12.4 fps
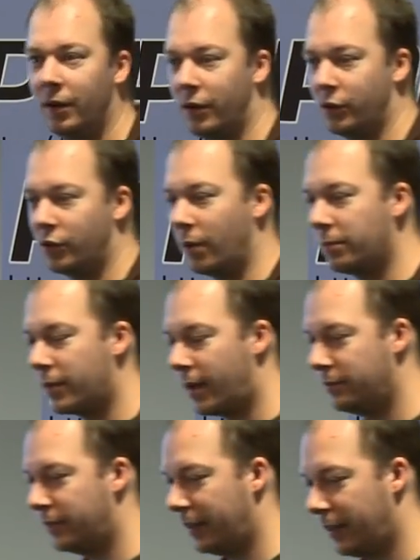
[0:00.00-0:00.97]
Because
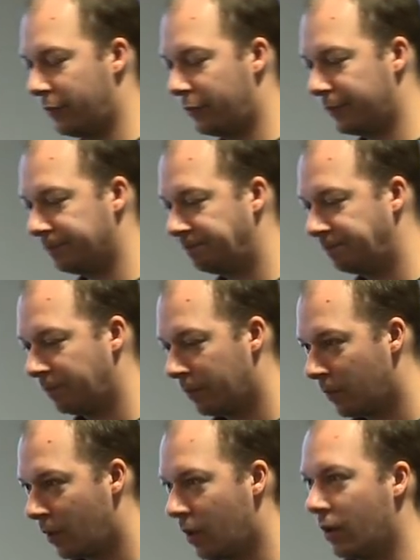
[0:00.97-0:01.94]
sometimes if
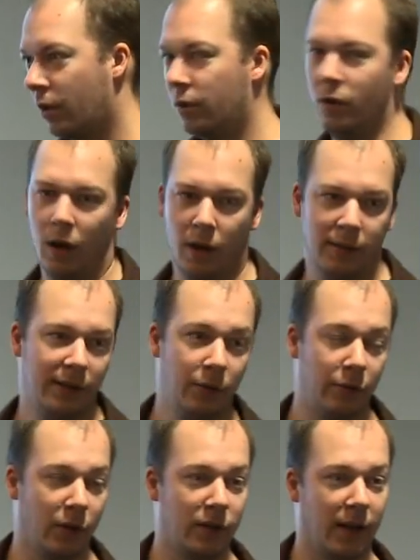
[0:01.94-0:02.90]
you add new
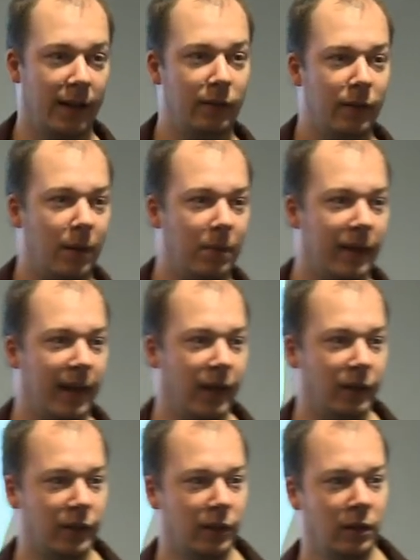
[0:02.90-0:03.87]
functionality to the
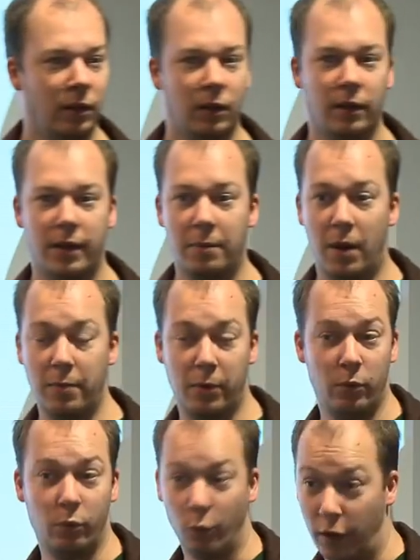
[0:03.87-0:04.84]
application, that might
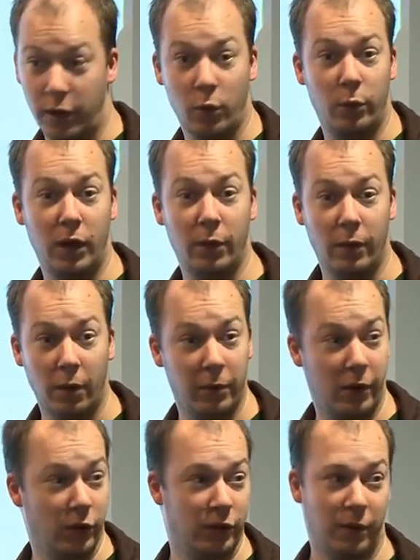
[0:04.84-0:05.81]
be working really well
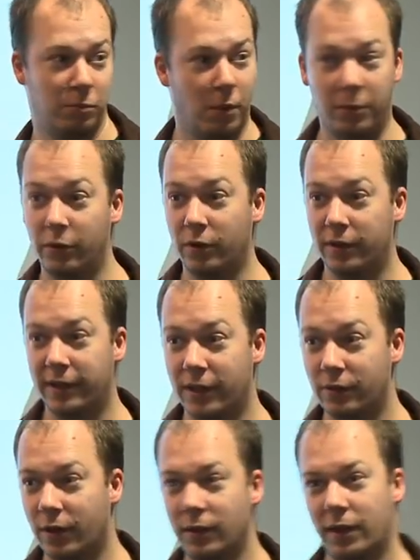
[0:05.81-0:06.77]
because you have proper unit
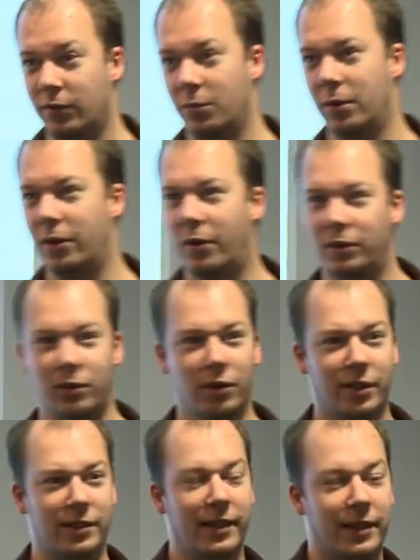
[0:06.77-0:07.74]
tests, right? That you write your
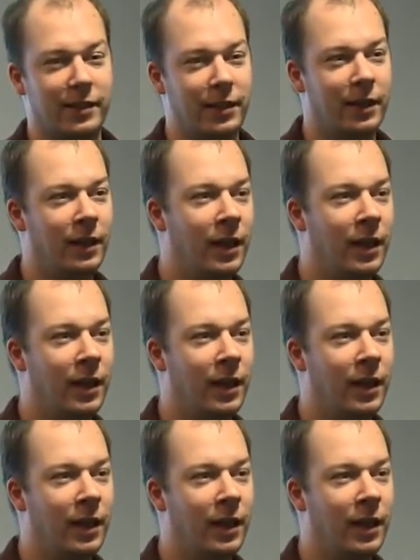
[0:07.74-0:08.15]
unit tests.